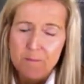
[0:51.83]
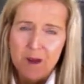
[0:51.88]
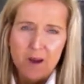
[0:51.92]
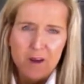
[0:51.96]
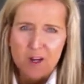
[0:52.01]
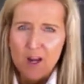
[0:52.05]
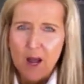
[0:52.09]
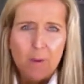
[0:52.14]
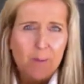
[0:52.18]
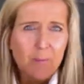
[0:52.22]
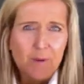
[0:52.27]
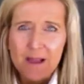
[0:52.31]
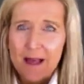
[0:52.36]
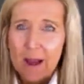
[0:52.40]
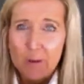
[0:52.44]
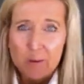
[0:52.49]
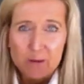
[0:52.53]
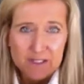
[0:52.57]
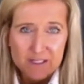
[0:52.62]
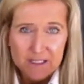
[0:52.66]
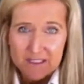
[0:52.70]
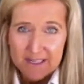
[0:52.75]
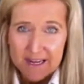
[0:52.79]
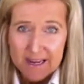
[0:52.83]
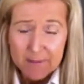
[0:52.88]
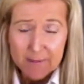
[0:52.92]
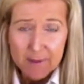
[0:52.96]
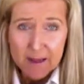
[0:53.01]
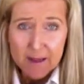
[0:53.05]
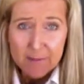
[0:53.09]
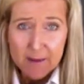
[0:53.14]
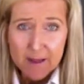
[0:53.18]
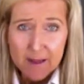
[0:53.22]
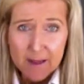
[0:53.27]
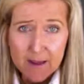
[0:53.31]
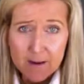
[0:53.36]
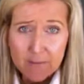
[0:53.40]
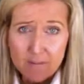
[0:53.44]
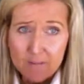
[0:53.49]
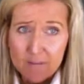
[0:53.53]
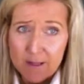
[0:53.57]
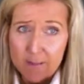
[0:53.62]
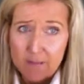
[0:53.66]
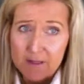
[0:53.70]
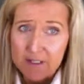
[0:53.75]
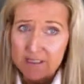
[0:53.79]
couple hours a day
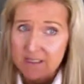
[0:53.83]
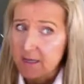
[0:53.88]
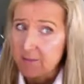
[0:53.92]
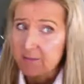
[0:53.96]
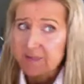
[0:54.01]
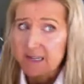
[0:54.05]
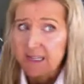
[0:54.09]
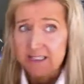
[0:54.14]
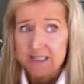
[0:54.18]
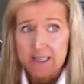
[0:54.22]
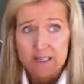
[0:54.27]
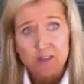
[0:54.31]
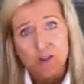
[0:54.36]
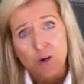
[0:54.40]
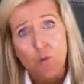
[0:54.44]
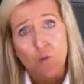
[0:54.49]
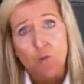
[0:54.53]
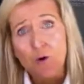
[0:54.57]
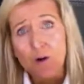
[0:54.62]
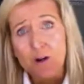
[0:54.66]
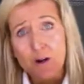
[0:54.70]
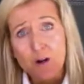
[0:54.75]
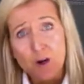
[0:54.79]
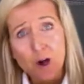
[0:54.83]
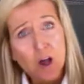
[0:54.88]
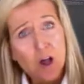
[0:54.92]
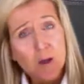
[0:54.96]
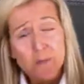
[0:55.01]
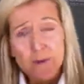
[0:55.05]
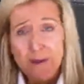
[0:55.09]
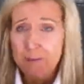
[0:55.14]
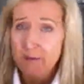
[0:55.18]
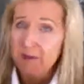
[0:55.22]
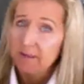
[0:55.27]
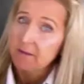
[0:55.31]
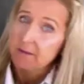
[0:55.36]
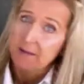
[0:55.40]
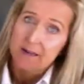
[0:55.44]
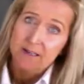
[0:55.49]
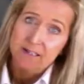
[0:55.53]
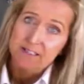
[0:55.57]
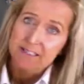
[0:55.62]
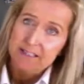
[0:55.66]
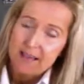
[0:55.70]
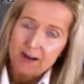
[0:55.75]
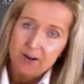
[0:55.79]
maybe some days I don't work at all. Maybe on a
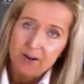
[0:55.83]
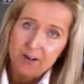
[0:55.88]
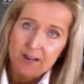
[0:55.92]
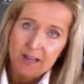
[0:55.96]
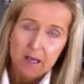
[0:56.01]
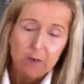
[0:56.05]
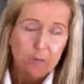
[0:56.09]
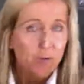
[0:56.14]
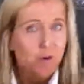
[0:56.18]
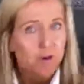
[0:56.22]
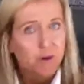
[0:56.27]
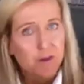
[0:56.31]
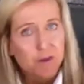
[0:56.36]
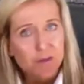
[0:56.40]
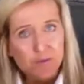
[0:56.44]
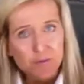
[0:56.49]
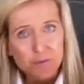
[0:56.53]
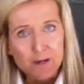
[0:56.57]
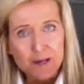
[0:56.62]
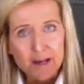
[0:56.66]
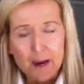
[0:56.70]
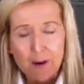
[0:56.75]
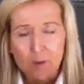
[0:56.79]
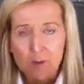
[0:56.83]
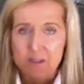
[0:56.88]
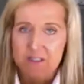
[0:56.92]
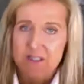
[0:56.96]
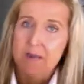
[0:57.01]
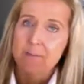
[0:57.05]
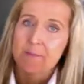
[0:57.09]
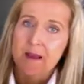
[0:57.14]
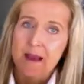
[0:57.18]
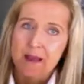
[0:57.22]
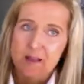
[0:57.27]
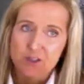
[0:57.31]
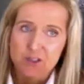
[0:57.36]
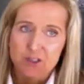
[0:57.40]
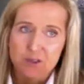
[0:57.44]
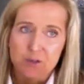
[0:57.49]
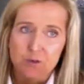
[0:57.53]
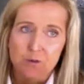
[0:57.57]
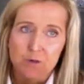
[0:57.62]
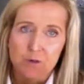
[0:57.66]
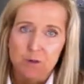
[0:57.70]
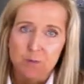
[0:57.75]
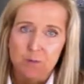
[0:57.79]
Saturday I'll put in 3 hours. I'm not
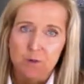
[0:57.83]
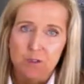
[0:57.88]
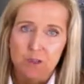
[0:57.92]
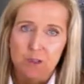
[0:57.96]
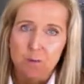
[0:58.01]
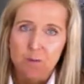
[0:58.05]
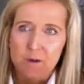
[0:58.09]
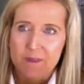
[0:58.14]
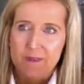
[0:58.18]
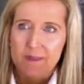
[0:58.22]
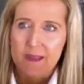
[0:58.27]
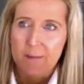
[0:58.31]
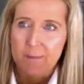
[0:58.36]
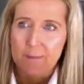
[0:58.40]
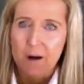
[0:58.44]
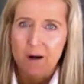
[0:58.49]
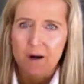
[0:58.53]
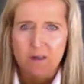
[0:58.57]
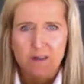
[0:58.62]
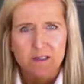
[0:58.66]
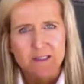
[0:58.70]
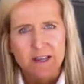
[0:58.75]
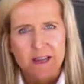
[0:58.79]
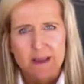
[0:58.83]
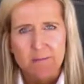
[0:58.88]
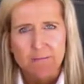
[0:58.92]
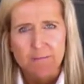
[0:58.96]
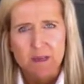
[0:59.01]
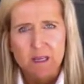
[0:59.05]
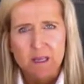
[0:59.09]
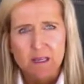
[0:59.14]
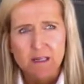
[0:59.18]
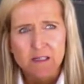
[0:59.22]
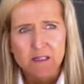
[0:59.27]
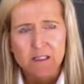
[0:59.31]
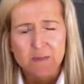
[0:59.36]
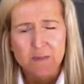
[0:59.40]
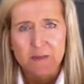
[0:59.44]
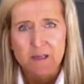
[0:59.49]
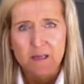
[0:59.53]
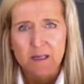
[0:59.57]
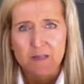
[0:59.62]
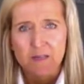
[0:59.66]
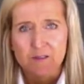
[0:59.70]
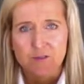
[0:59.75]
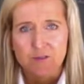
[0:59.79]
sure really what that part-time means
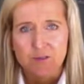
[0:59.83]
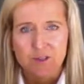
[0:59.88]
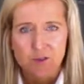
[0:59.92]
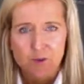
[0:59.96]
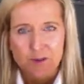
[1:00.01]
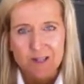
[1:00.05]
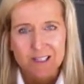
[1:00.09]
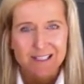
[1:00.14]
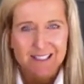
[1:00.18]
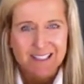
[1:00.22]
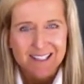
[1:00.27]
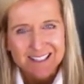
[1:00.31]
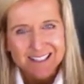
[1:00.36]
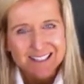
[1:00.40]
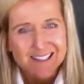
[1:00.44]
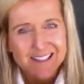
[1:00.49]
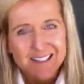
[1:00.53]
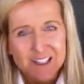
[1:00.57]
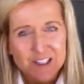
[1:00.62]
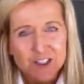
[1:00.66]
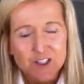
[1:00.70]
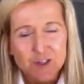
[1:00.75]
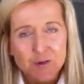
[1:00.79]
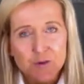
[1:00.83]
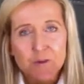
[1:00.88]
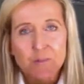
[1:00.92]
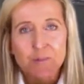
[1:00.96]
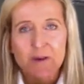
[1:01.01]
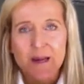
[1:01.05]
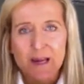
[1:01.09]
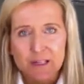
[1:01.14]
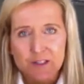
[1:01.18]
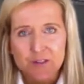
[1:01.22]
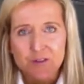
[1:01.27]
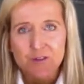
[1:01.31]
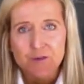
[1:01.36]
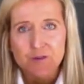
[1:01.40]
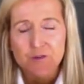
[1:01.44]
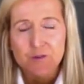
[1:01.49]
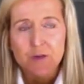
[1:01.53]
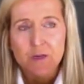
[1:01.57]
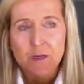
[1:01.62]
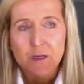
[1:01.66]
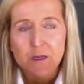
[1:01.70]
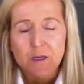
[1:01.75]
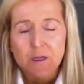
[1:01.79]
because there's no consistency to it, but I
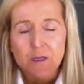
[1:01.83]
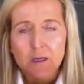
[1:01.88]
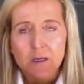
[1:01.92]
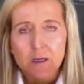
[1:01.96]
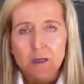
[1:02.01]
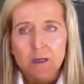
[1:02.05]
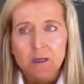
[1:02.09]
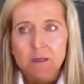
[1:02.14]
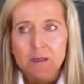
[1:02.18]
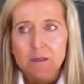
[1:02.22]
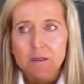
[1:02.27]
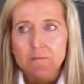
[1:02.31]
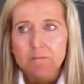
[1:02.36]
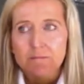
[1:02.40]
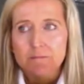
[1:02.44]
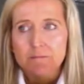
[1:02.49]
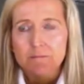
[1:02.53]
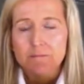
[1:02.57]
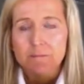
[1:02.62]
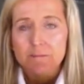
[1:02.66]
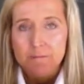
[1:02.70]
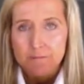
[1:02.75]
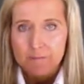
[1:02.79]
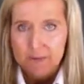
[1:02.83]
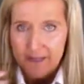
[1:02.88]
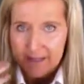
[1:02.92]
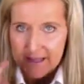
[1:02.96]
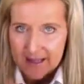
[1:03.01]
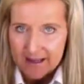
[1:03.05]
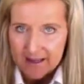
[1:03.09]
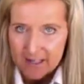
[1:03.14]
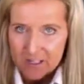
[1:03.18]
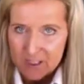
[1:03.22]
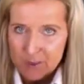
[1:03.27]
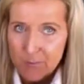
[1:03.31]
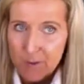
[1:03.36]
do, again, it's